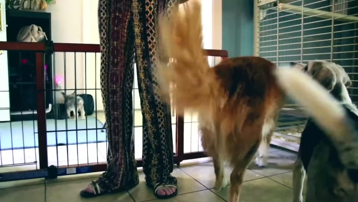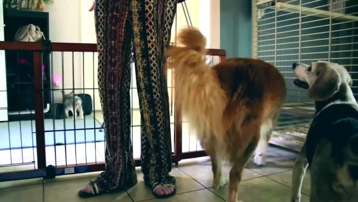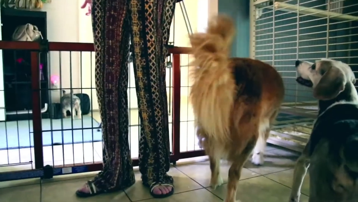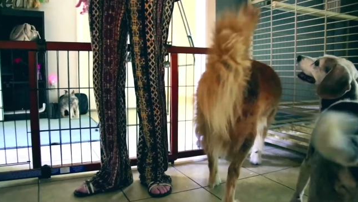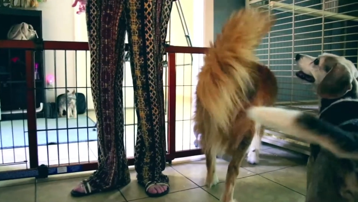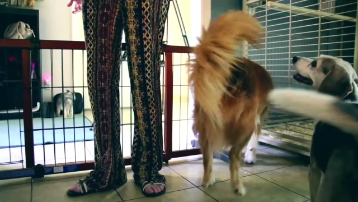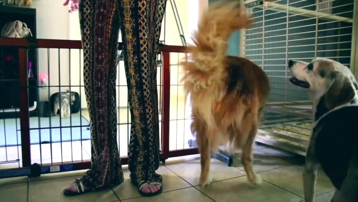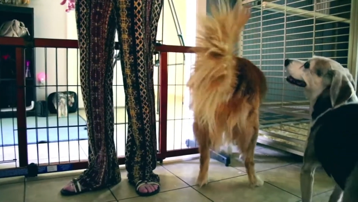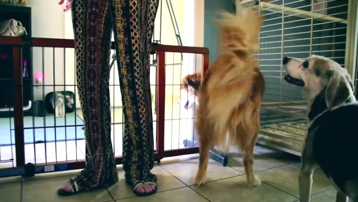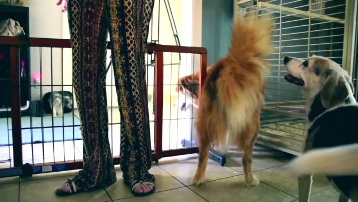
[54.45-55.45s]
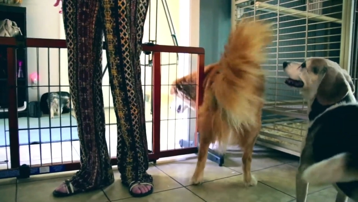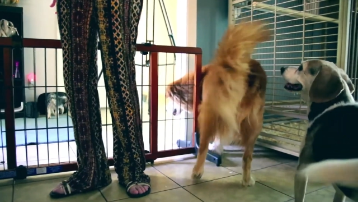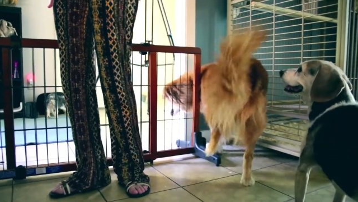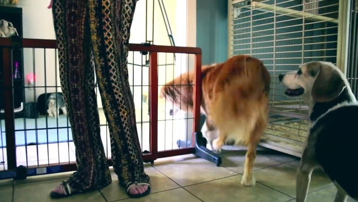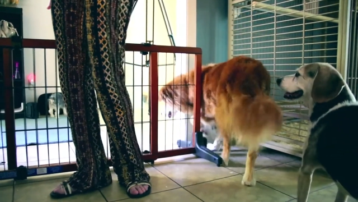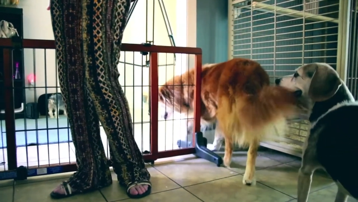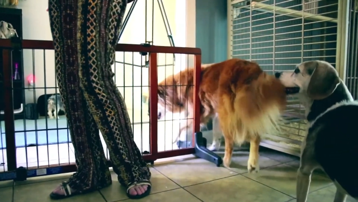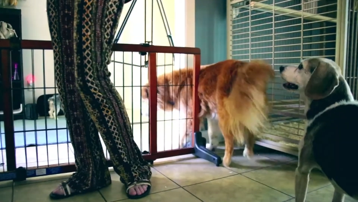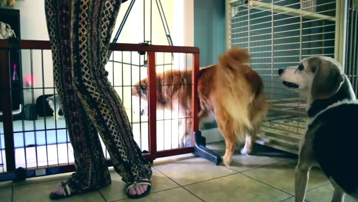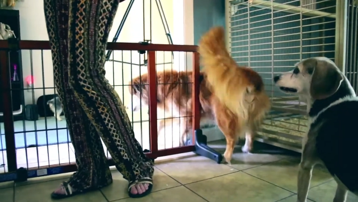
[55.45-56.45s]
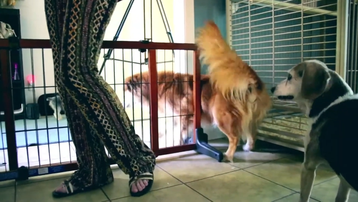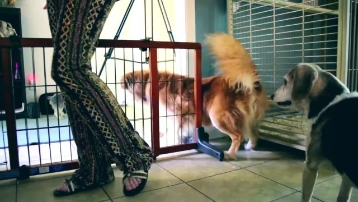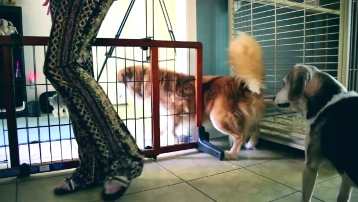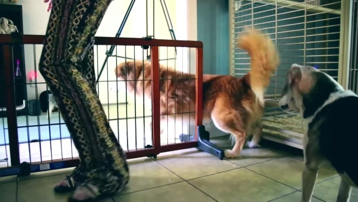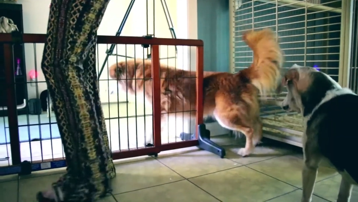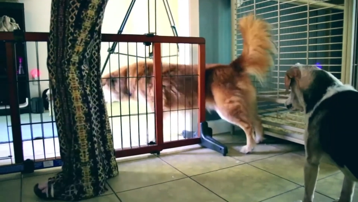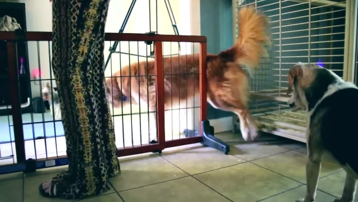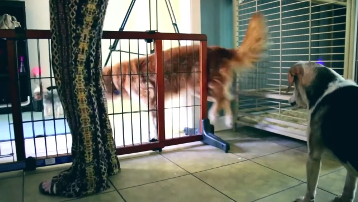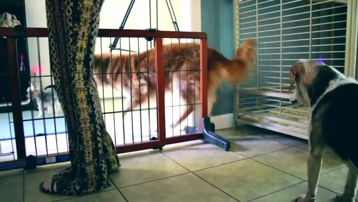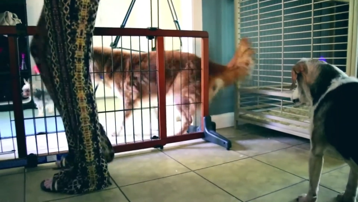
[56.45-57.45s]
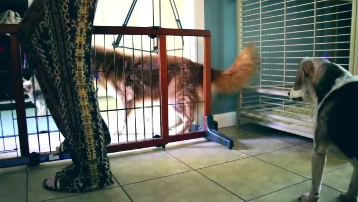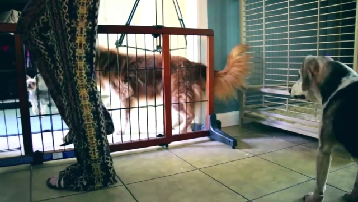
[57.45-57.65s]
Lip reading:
[unreadable: no face in view]